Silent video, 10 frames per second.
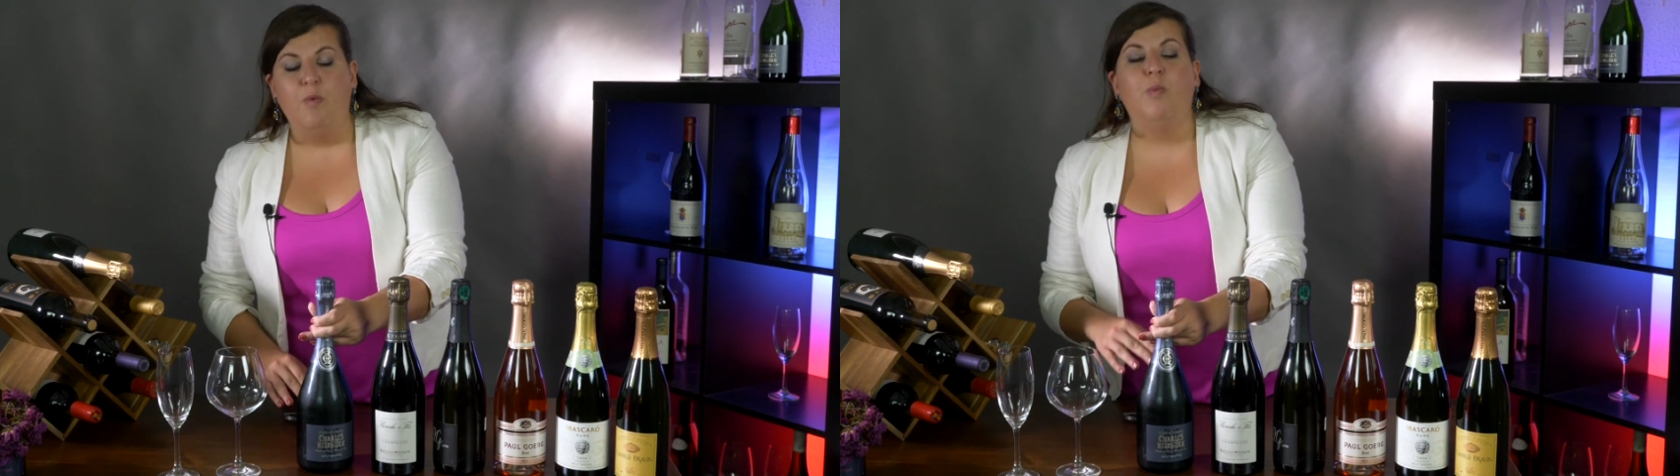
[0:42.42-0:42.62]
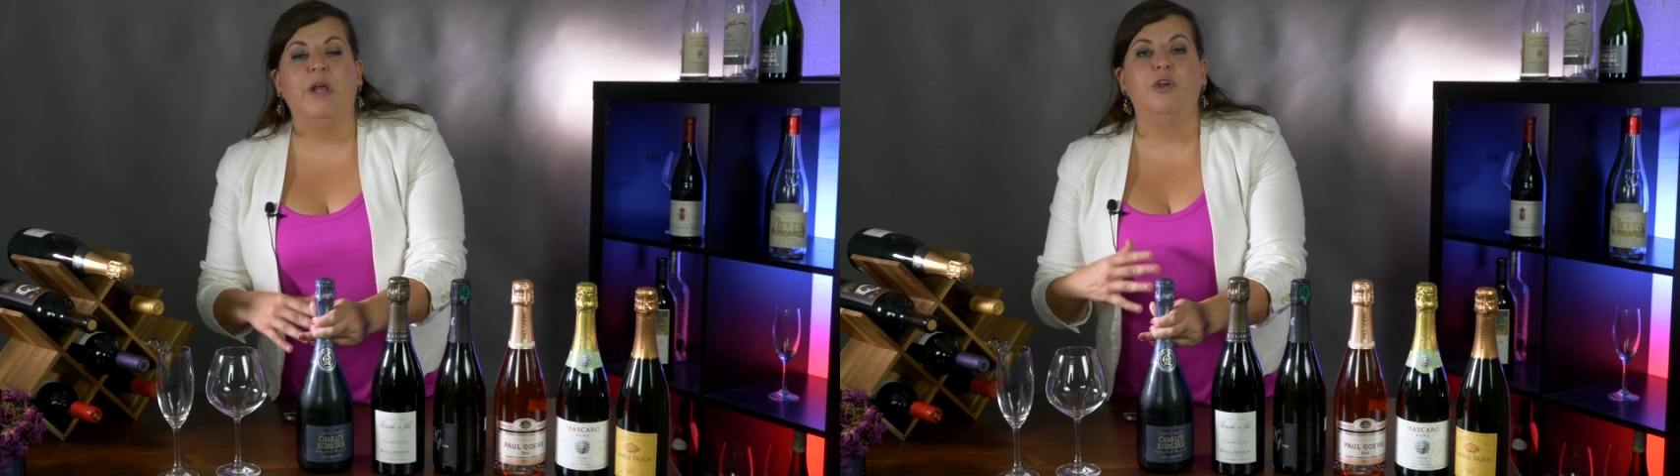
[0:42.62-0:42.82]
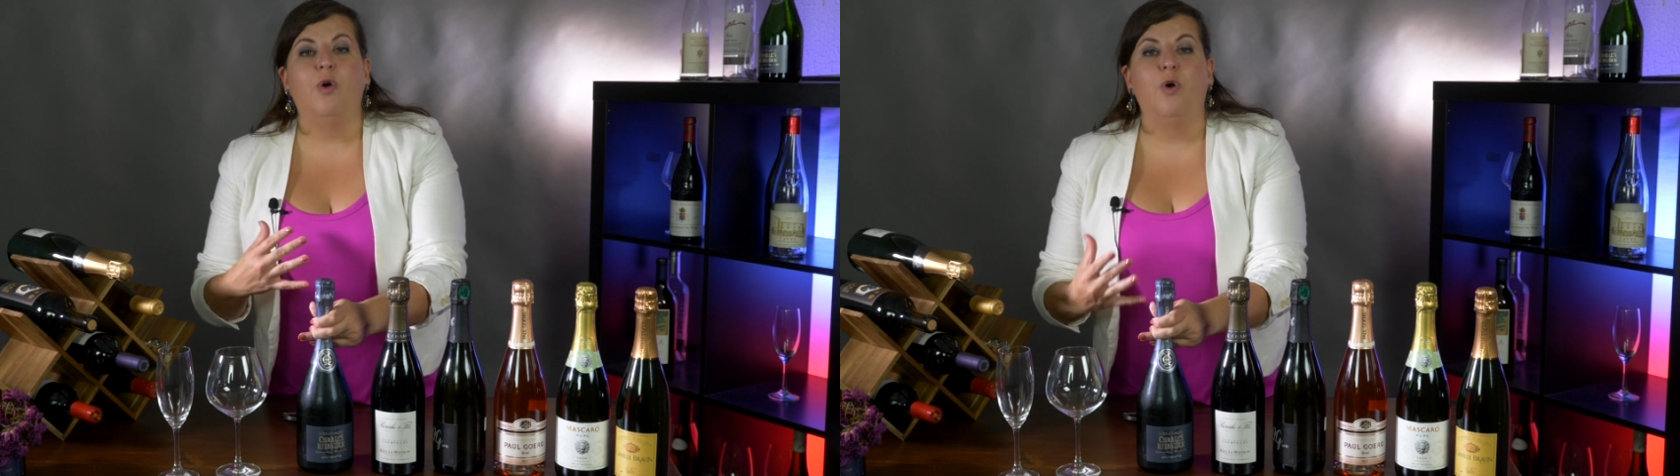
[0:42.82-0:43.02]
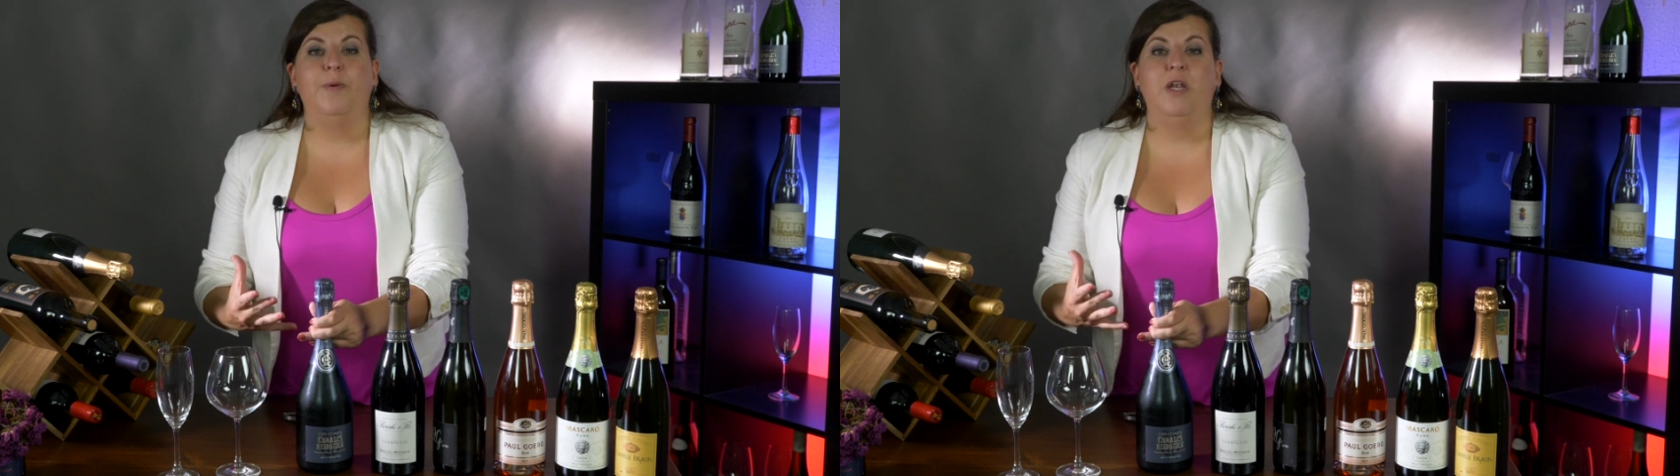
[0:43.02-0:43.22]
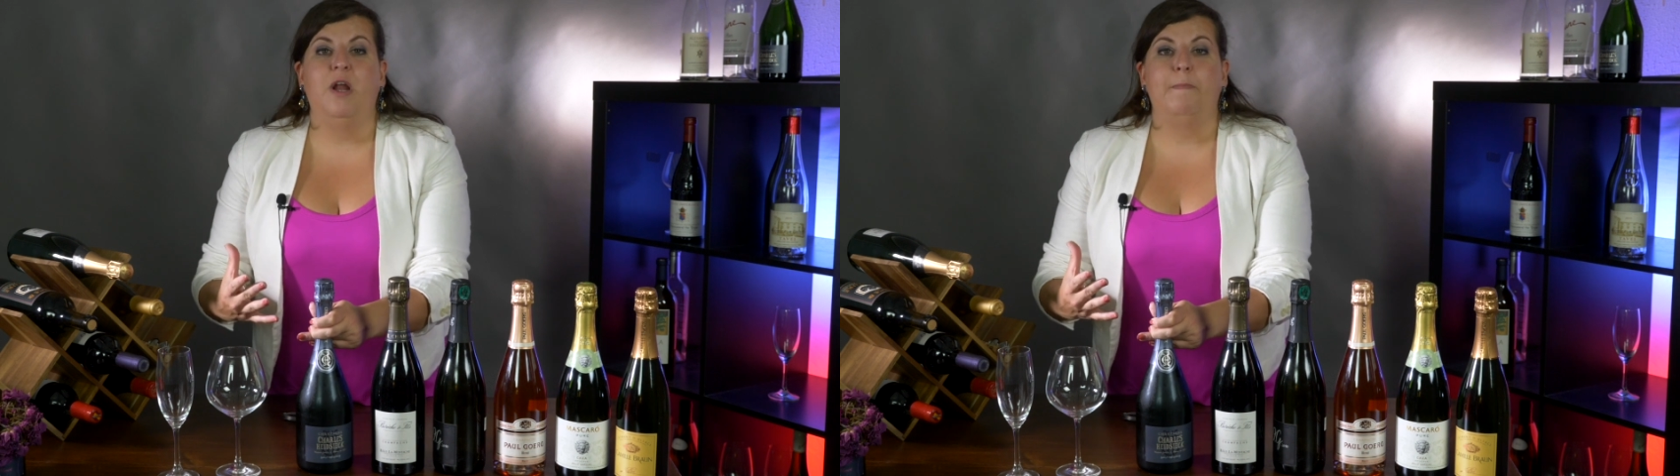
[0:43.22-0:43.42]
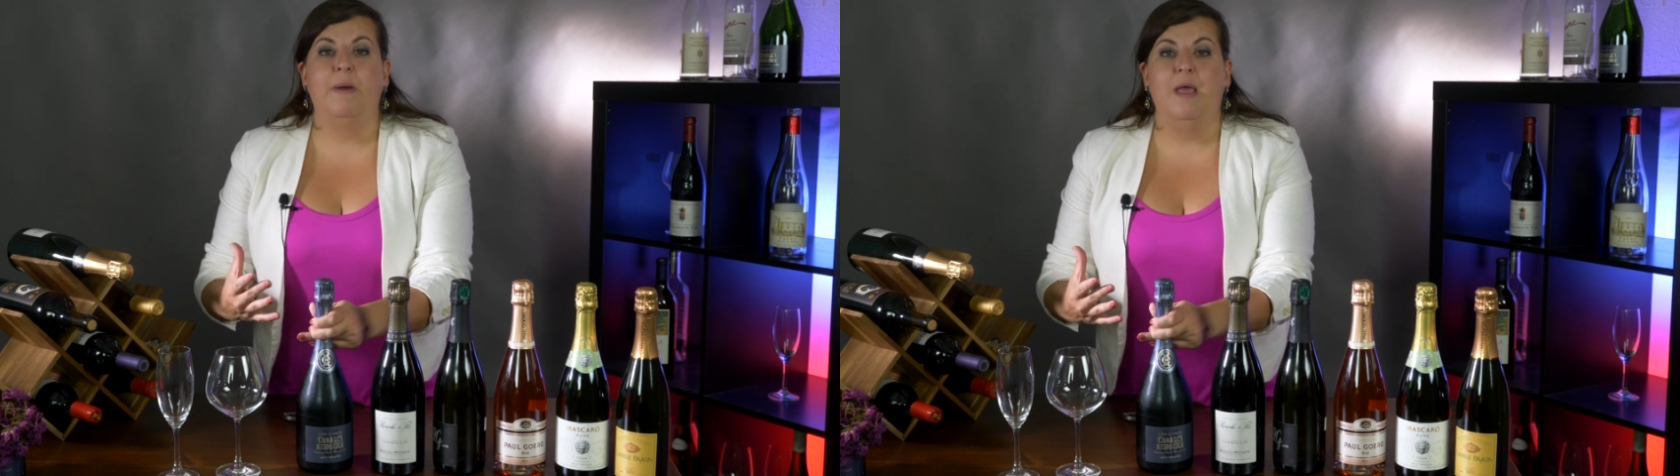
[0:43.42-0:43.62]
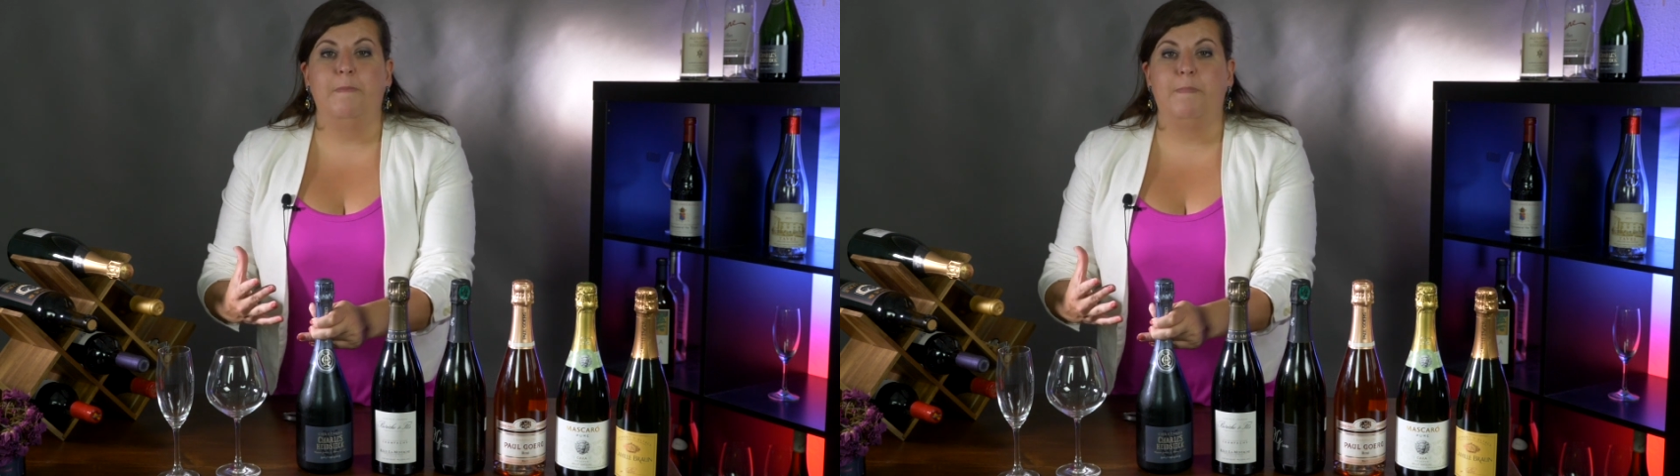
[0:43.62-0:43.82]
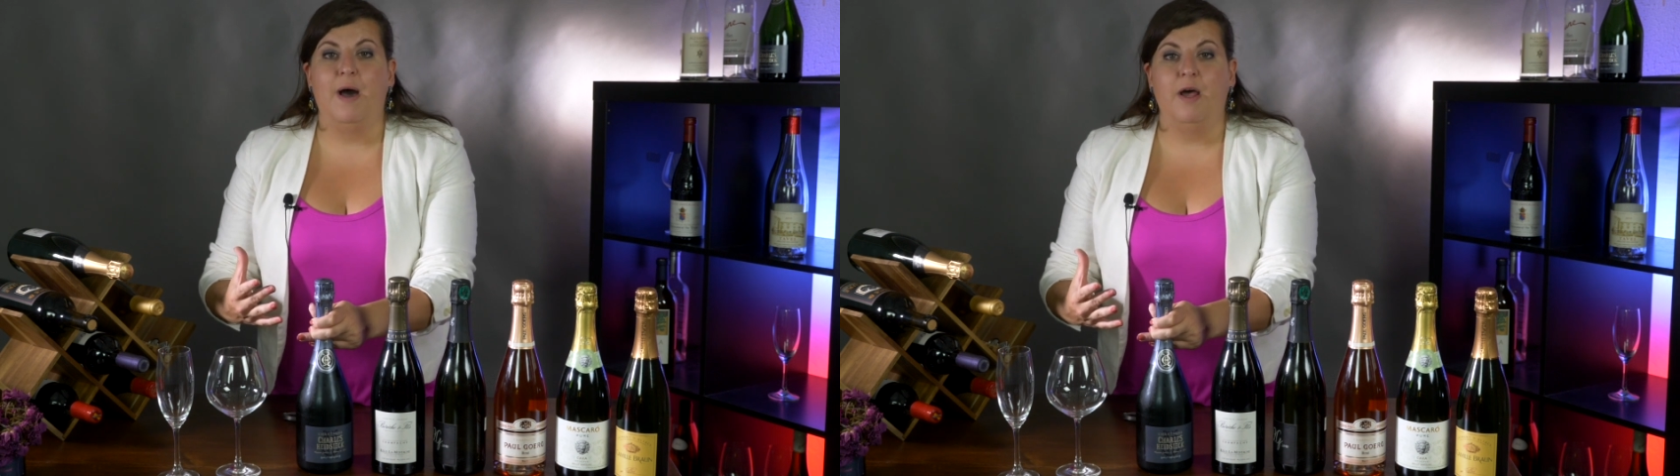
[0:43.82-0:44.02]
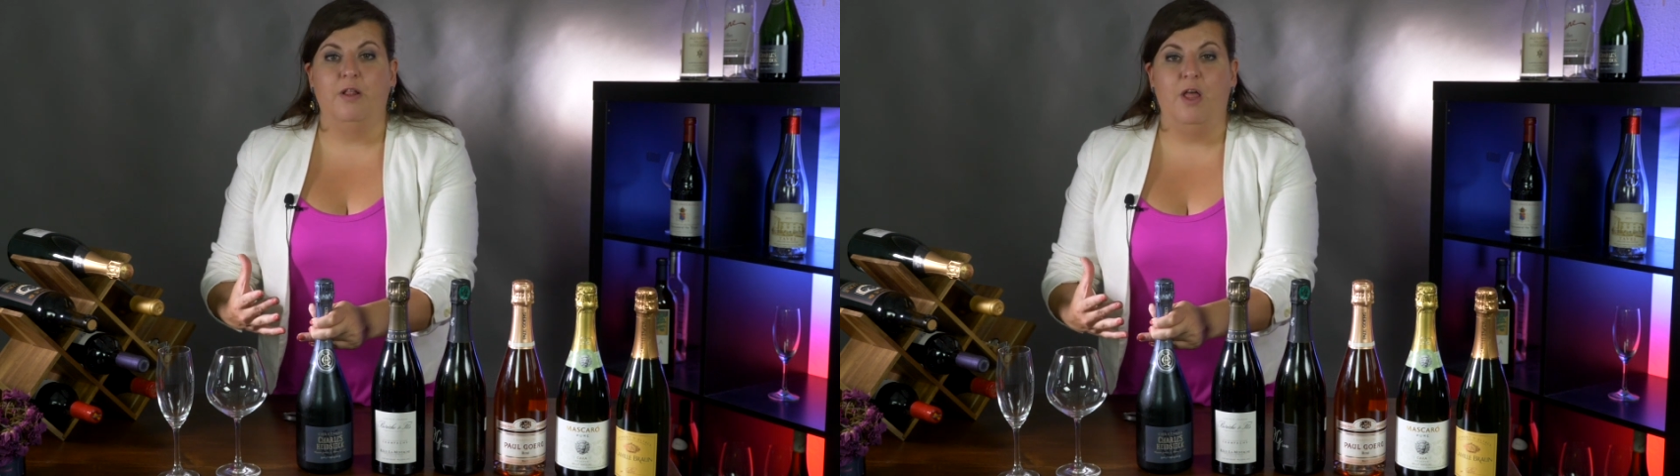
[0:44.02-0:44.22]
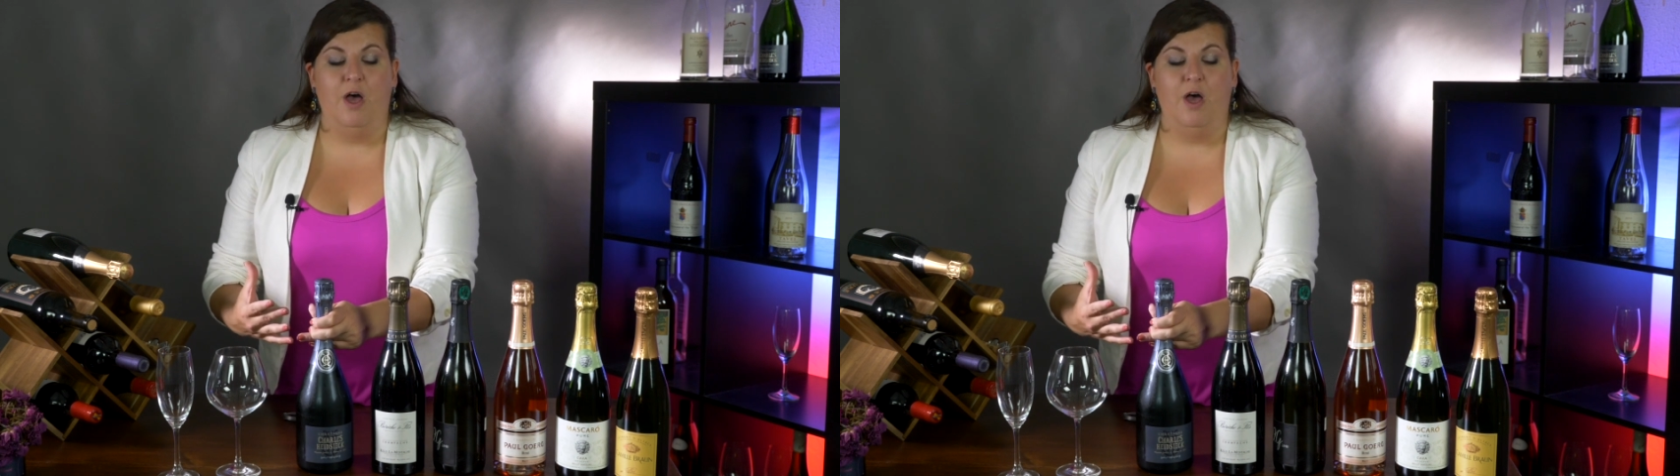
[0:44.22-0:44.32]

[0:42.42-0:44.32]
When you're opening up a bottle